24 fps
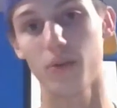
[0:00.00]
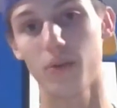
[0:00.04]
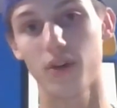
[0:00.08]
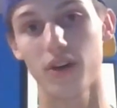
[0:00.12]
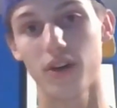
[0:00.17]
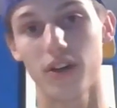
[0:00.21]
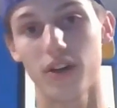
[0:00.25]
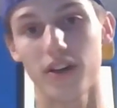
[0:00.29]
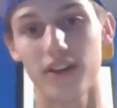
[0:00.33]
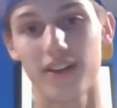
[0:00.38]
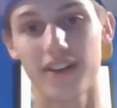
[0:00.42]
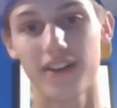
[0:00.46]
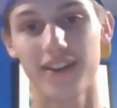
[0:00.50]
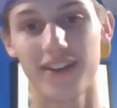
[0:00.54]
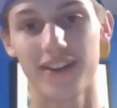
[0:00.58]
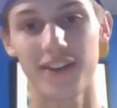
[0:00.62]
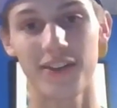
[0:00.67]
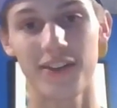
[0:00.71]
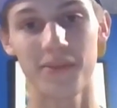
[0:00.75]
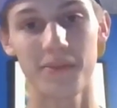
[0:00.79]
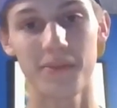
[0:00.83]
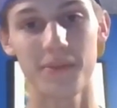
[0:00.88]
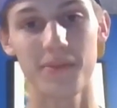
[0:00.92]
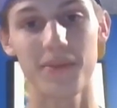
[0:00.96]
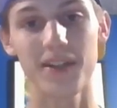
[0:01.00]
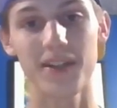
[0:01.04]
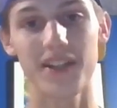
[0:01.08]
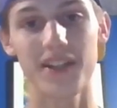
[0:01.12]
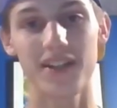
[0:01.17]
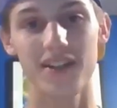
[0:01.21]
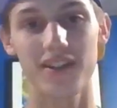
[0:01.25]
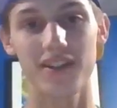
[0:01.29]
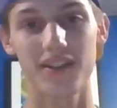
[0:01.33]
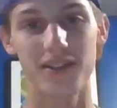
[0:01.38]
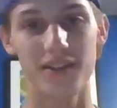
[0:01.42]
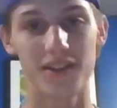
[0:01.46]
book. You've been
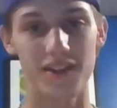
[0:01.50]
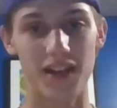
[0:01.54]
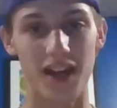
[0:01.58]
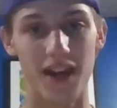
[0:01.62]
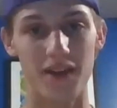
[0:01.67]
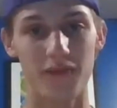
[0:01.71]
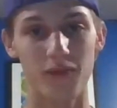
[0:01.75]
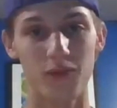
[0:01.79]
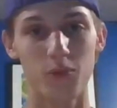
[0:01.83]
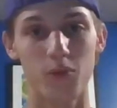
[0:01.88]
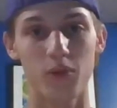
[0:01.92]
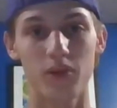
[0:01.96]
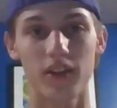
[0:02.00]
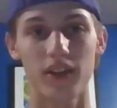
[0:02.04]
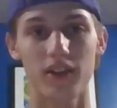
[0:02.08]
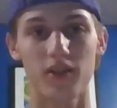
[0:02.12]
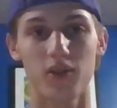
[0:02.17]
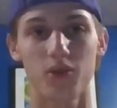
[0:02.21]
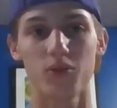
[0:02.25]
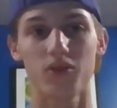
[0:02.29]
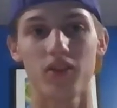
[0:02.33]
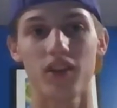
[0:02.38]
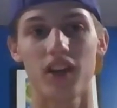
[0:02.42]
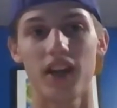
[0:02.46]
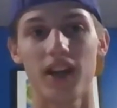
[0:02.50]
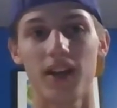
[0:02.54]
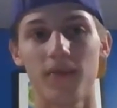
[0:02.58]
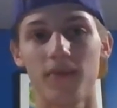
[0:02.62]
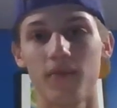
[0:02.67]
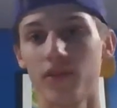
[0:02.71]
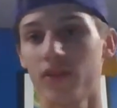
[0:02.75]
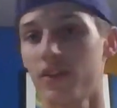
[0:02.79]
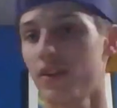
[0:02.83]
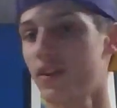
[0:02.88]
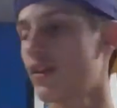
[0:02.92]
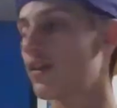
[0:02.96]
mean to everyone this whole
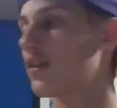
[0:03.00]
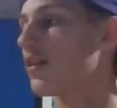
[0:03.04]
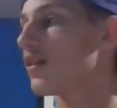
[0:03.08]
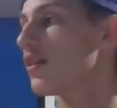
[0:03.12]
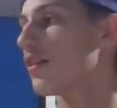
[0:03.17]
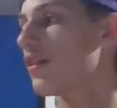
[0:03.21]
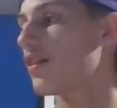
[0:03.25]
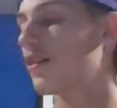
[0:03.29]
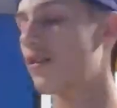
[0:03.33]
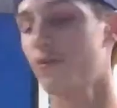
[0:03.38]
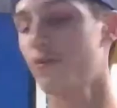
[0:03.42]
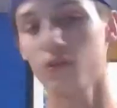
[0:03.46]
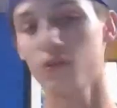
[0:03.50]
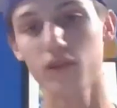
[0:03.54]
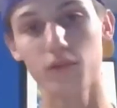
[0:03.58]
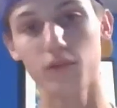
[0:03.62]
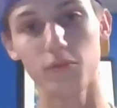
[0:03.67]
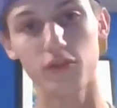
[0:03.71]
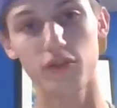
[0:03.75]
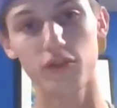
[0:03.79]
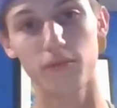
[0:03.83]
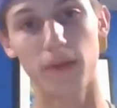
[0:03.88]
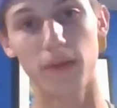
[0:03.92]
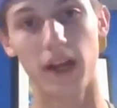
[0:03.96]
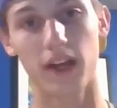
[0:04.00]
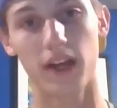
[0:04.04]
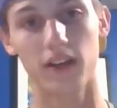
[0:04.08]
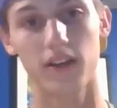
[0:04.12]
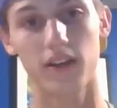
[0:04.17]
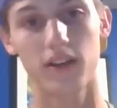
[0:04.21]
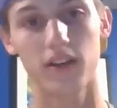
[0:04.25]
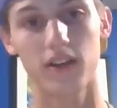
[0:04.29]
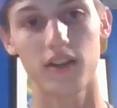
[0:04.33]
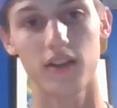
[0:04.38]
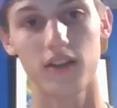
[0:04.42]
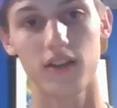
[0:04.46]
time. I want some
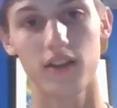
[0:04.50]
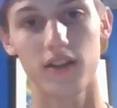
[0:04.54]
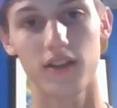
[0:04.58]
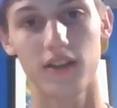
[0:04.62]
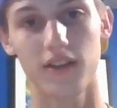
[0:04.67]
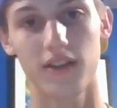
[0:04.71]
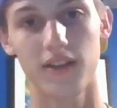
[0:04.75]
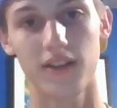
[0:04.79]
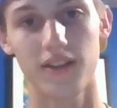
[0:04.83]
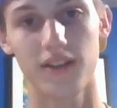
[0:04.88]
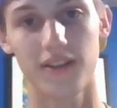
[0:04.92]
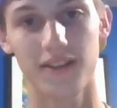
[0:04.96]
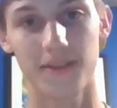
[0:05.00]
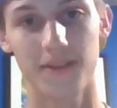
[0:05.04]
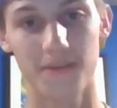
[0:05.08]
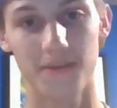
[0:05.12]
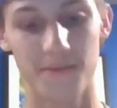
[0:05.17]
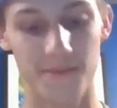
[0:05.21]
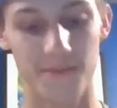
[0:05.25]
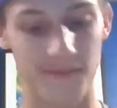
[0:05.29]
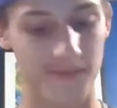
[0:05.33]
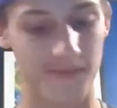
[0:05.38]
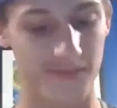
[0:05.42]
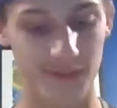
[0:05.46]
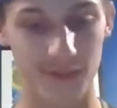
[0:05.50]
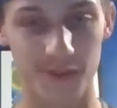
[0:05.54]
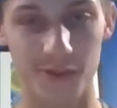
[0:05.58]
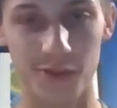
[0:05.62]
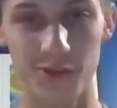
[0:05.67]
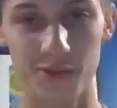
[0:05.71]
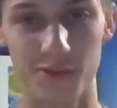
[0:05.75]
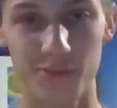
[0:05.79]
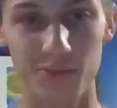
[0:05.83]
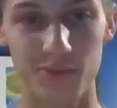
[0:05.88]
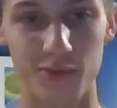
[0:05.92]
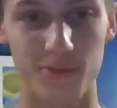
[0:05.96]
respect. I
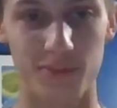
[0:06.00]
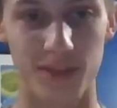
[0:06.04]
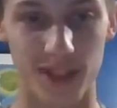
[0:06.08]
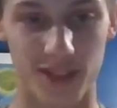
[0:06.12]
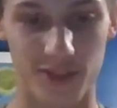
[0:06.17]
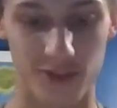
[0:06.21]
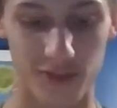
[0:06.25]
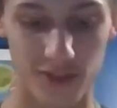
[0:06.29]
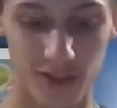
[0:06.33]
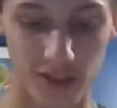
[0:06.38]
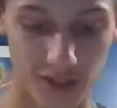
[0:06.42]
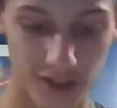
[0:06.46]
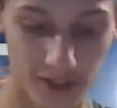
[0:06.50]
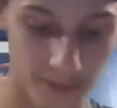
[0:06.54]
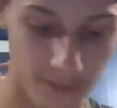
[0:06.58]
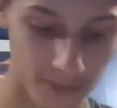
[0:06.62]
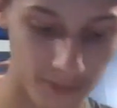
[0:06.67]
want some respect, Greg.